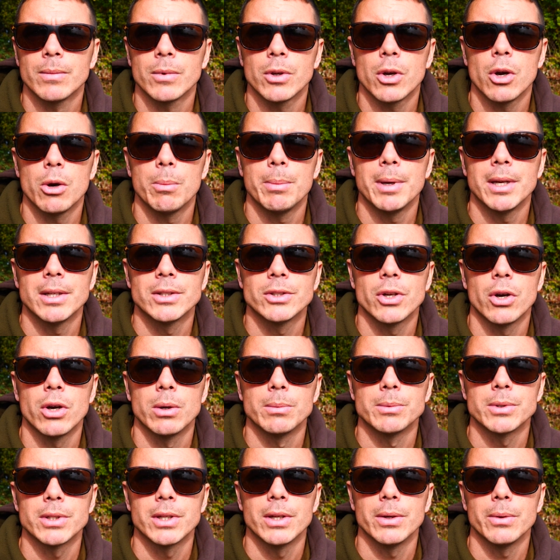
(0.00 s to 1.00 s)
Got a bit of
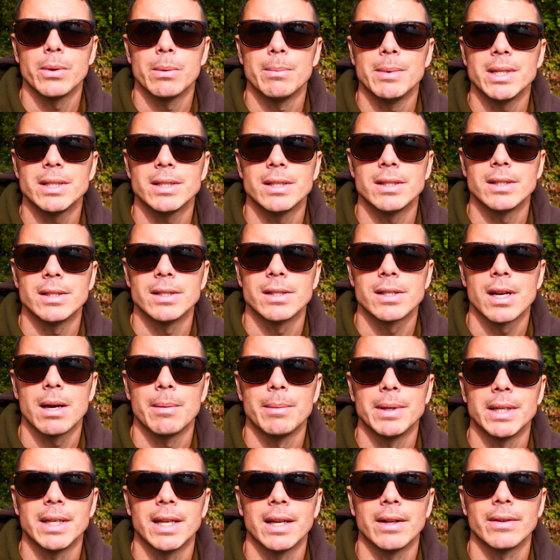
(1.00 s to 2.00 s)
time still. The missus is
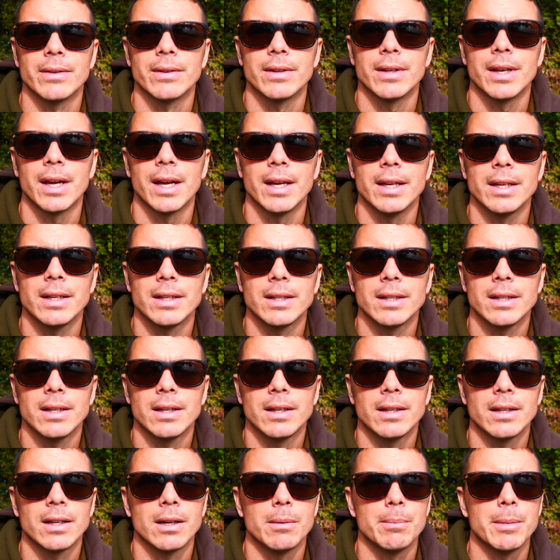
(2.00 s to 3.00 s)
coming down today.
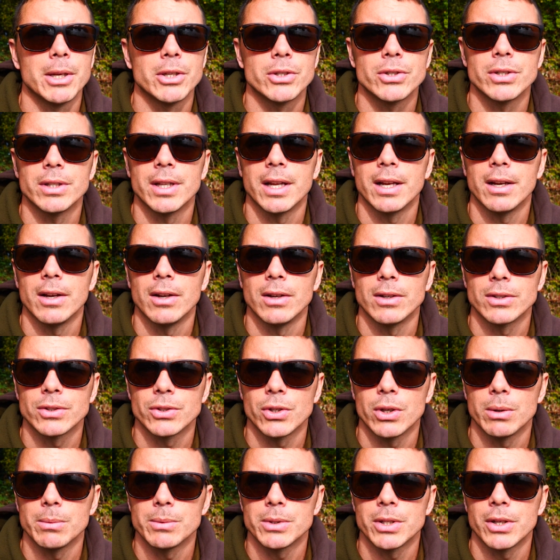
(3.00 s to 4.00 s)
I mentioned that last
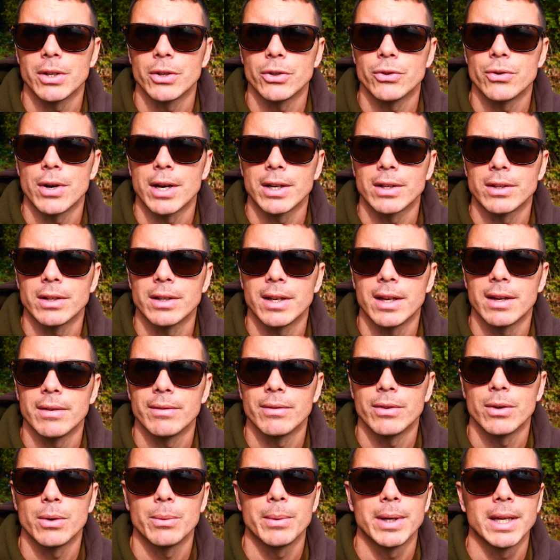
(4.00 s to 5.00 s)
time, said I dragged her down
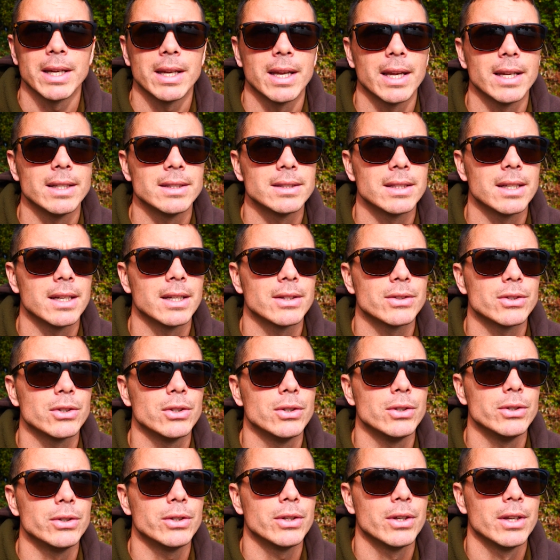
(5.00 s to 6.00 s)
for the weekend, so that's
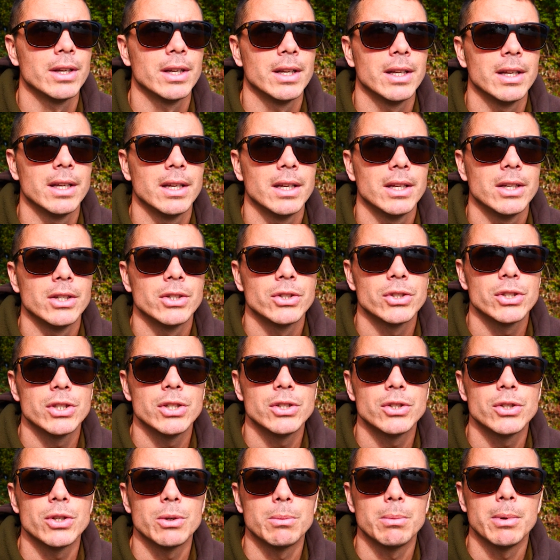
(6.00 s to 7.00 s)
good. She
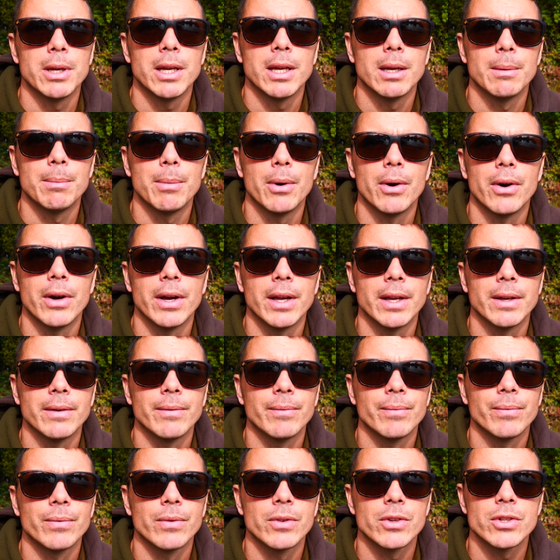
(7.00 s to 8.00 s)
should be here by
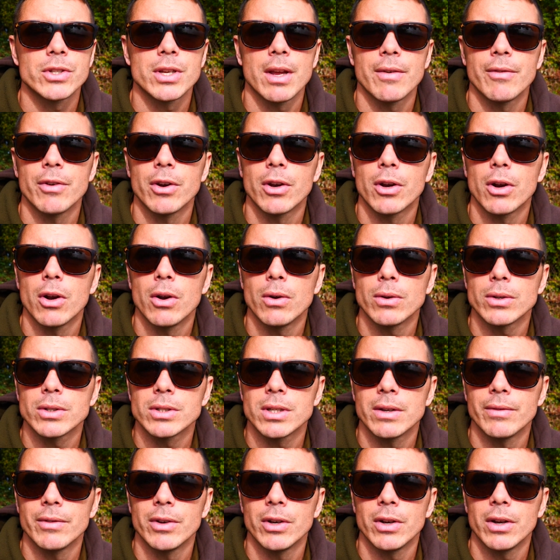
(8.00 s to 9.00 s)
7 o'clock,
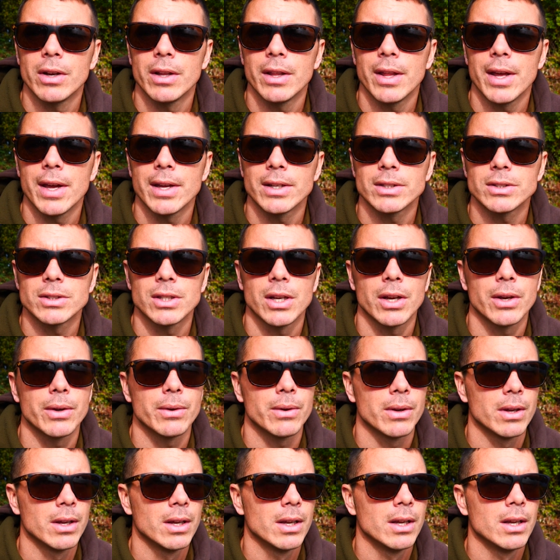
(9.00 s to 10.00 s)
something like that. So
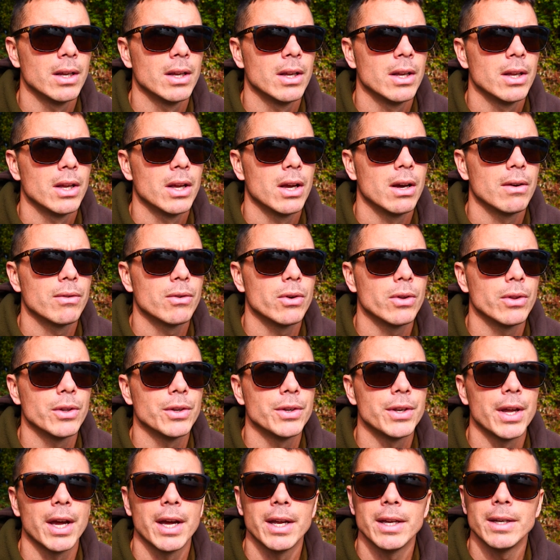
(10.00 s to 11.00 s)
I've got the
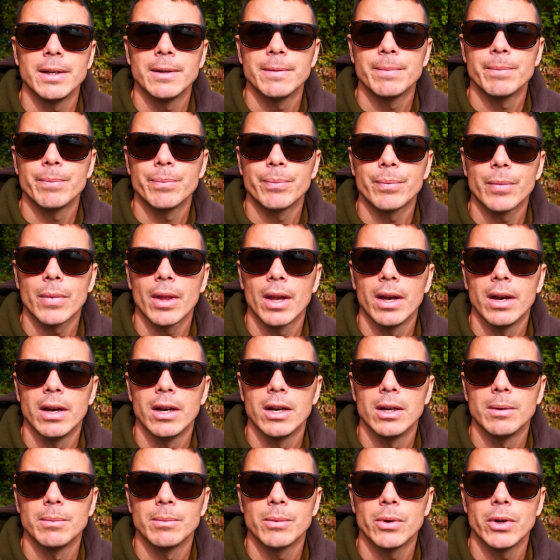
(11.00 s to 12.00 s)
day,
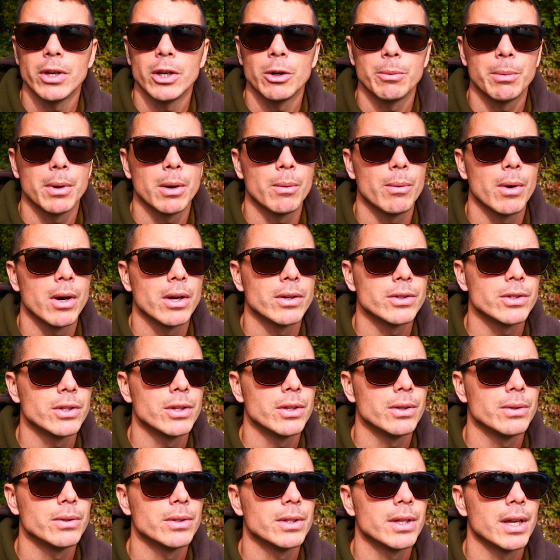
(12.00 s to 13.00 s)
got a little bit of work to
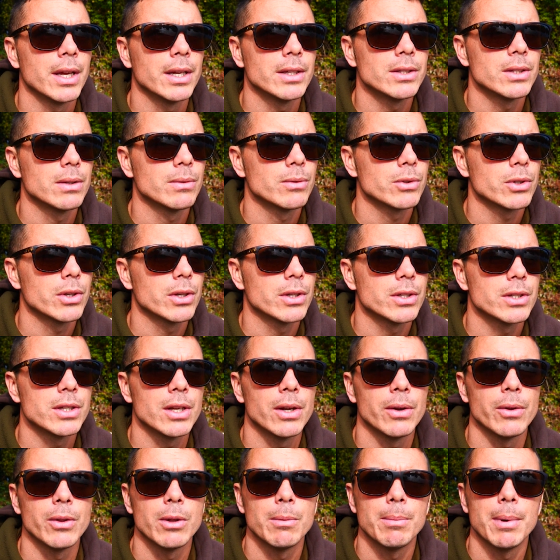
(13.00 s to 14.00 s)
do today, so I'm just going to
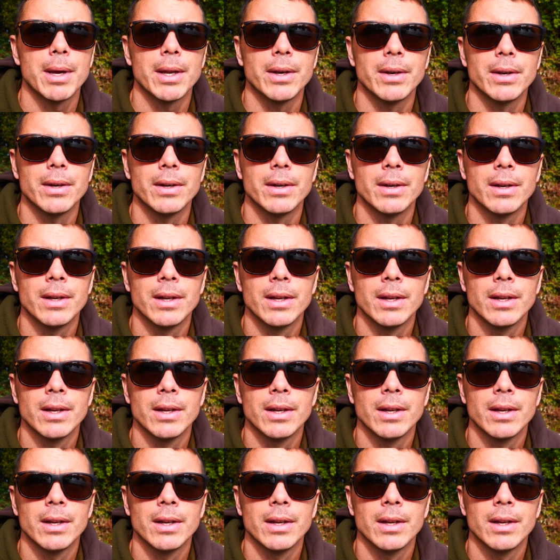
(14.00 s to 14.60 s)
sit on the bed and